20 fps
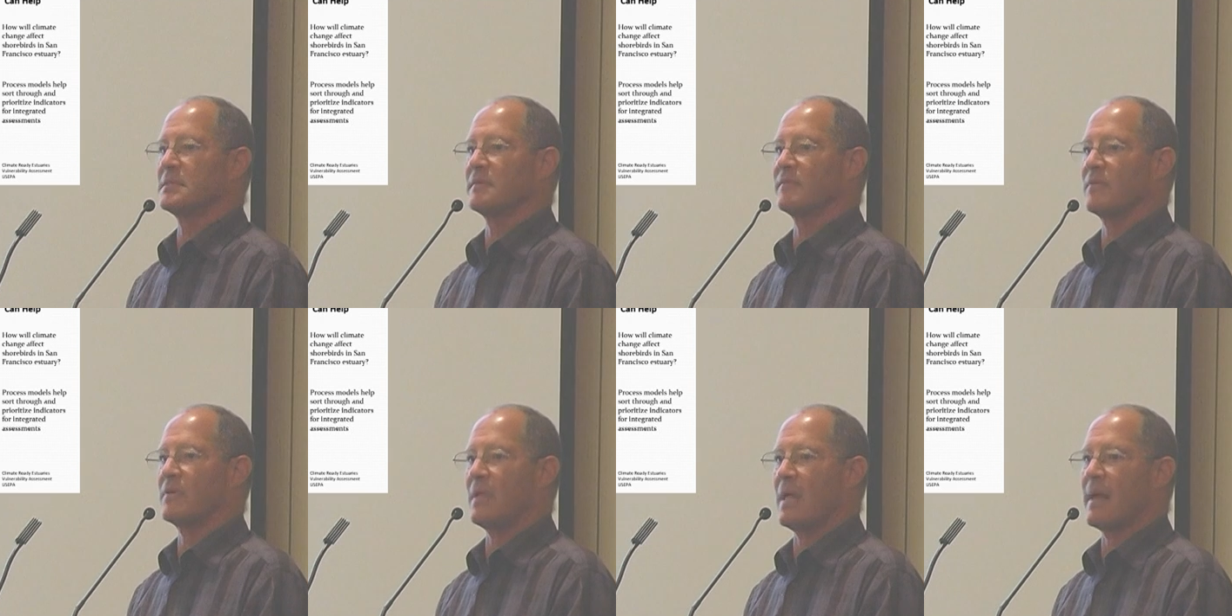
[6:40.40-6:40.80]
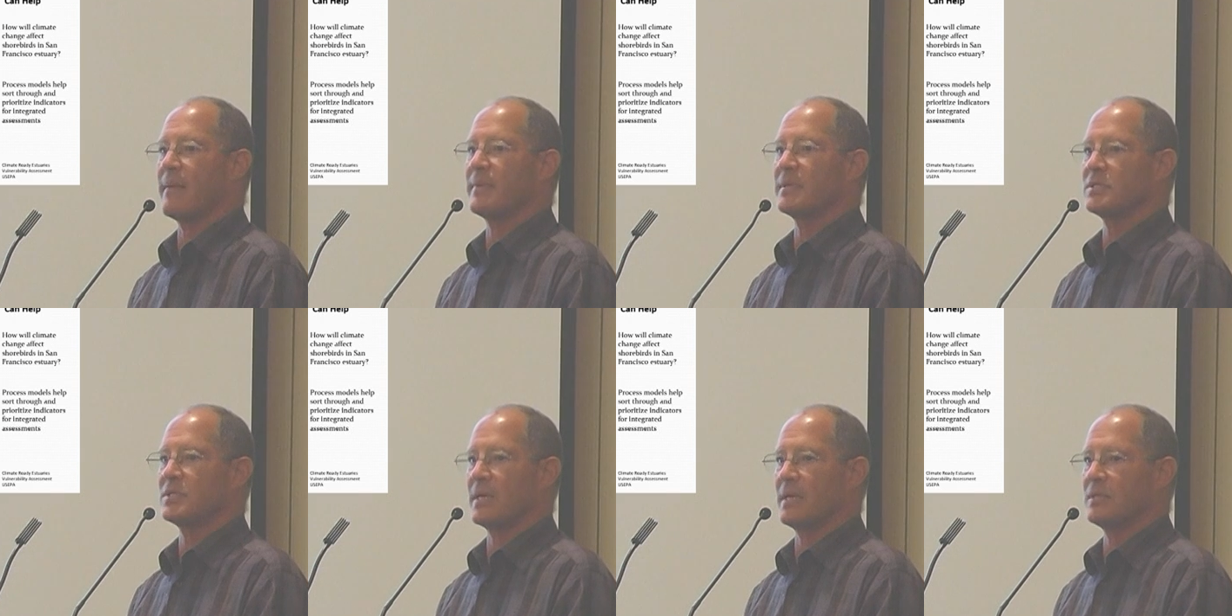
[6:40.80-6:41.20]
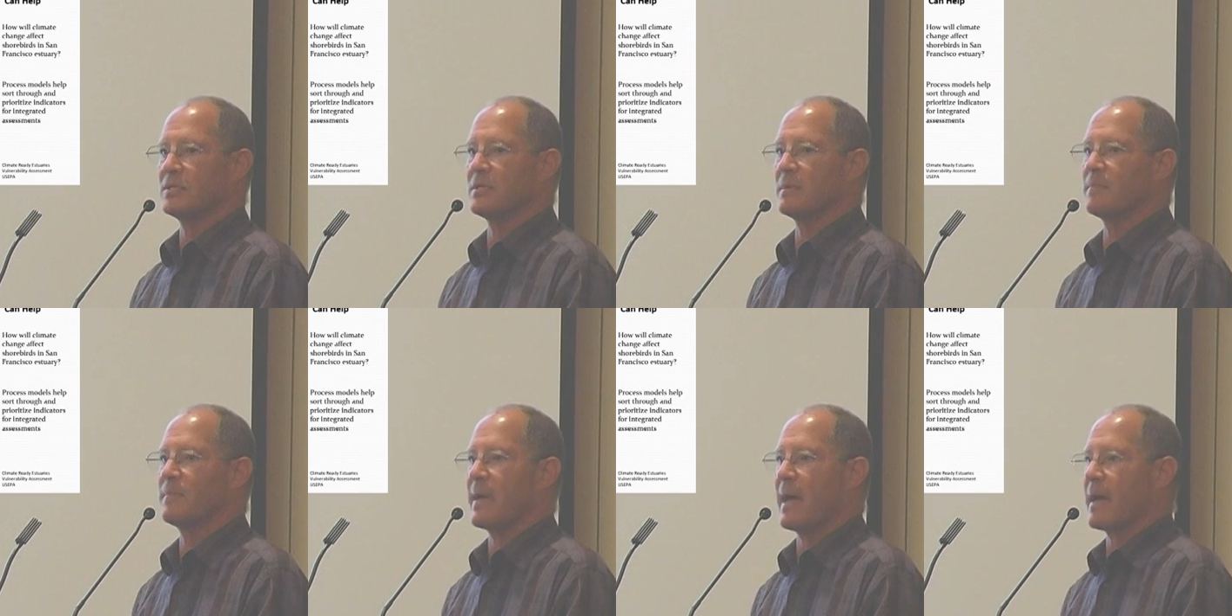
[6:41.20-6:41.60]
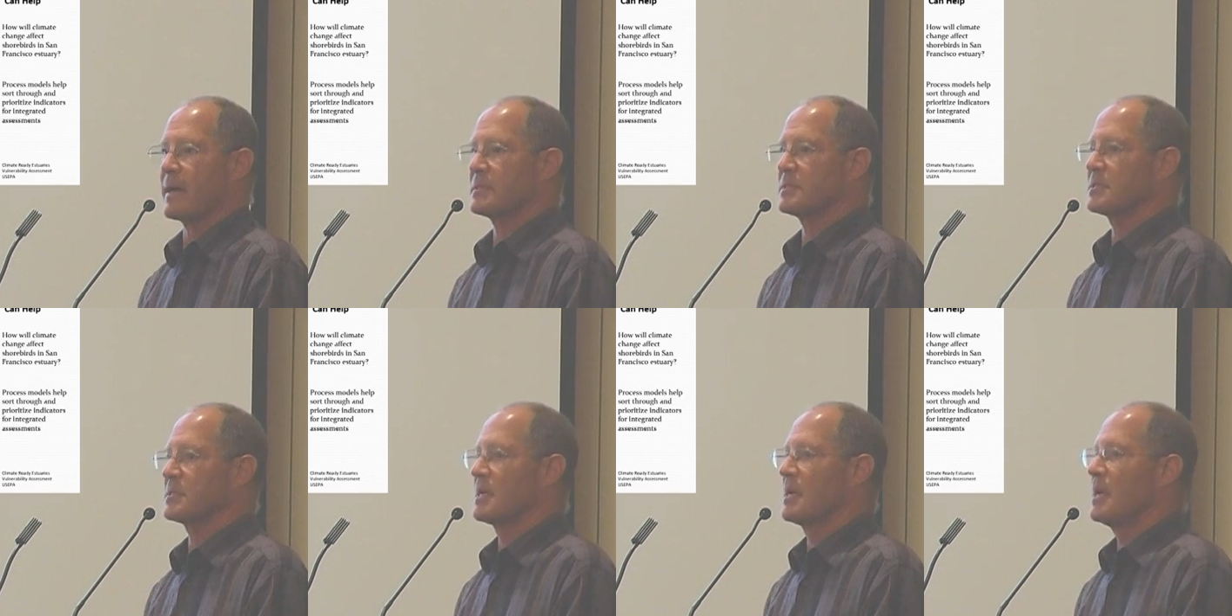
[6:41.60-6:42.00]
of climate change
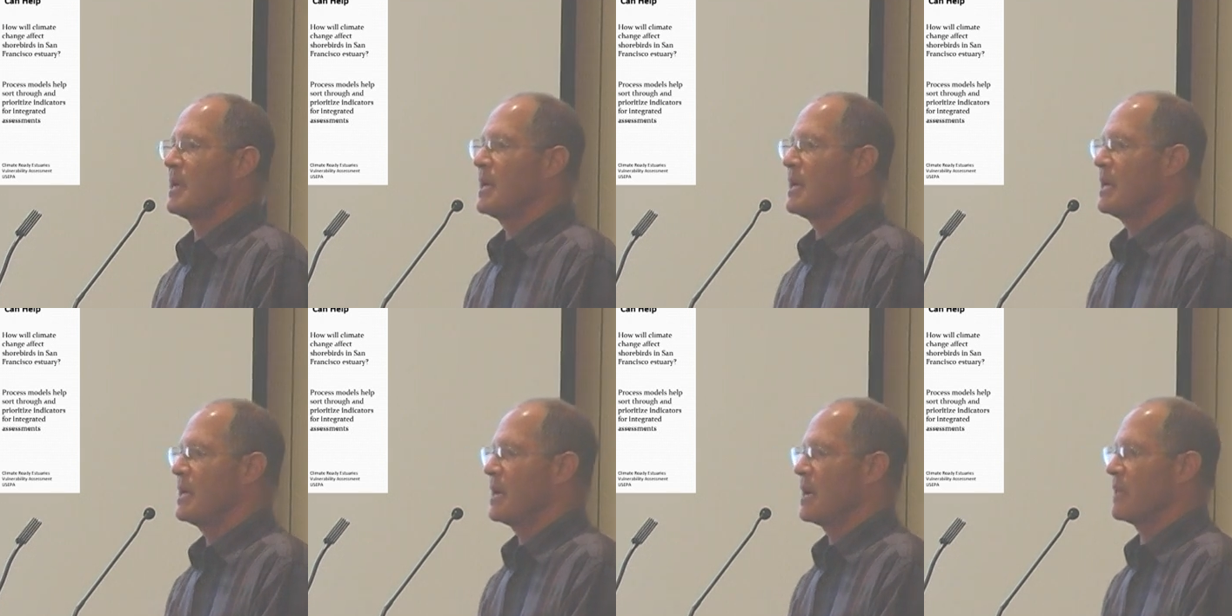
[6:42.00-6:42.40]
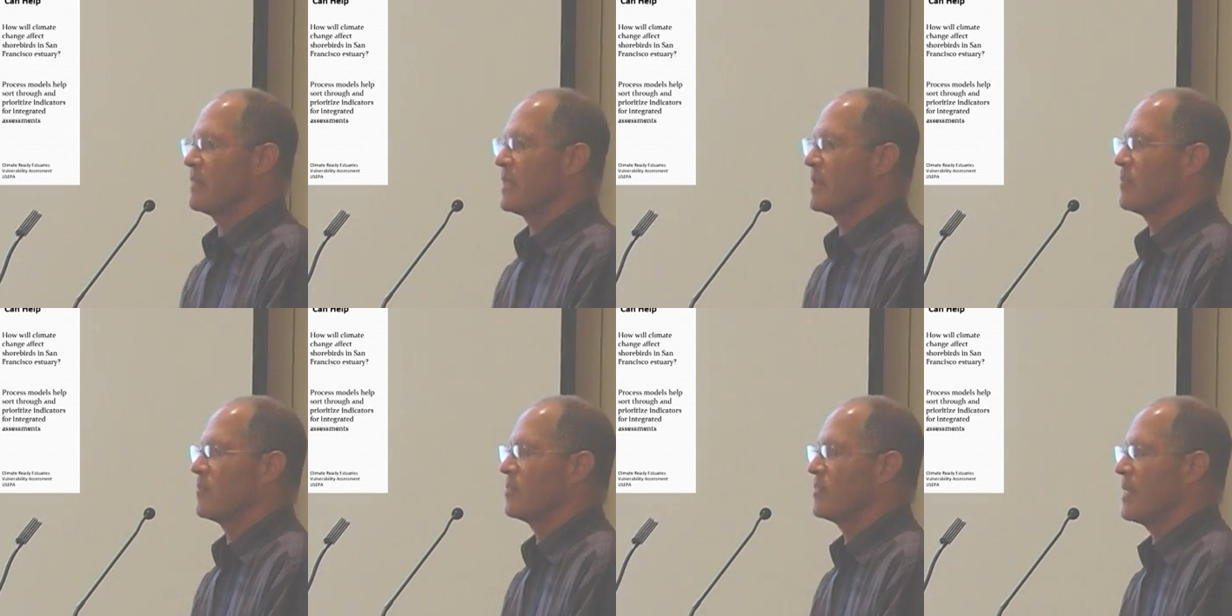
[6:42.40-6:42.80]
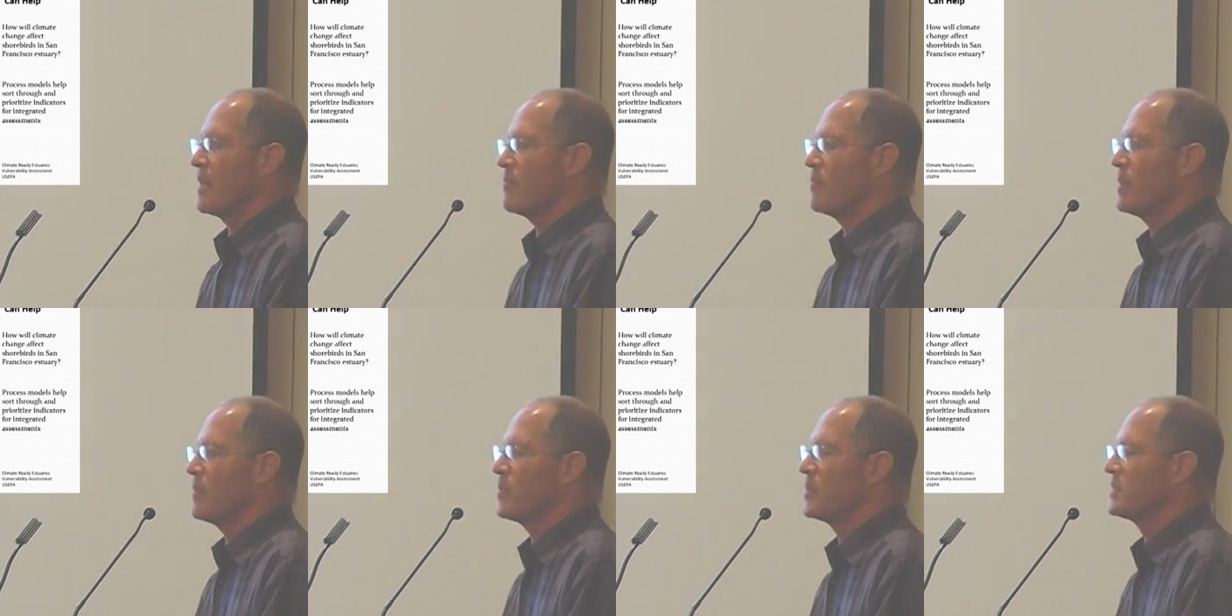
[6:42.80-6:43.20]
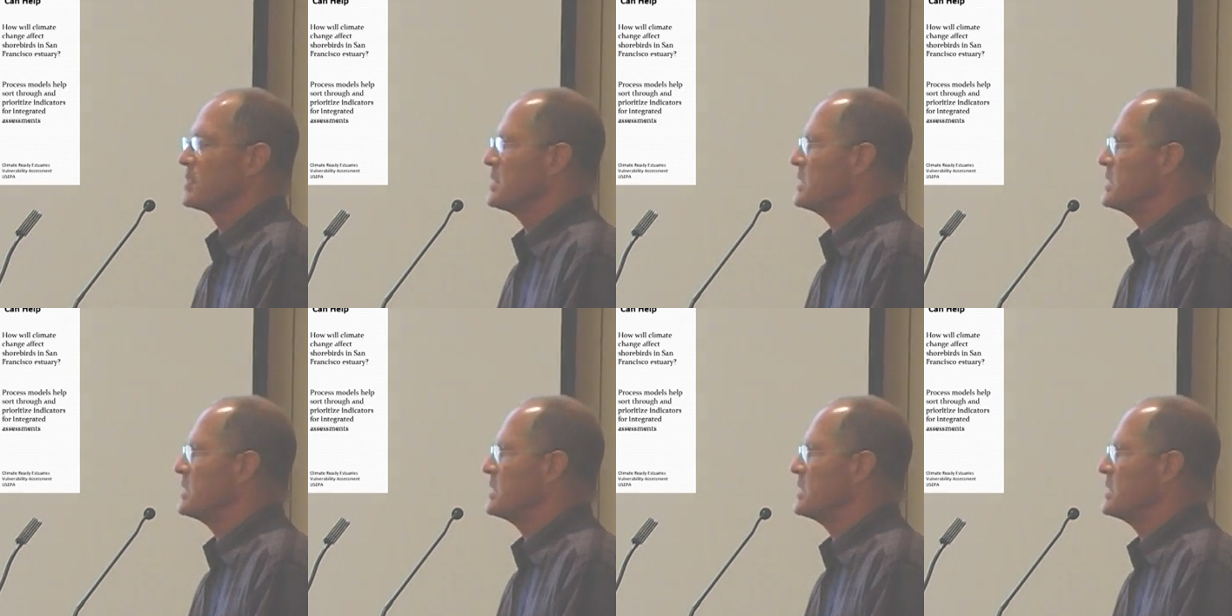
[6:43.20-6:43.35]
impacts. And then we put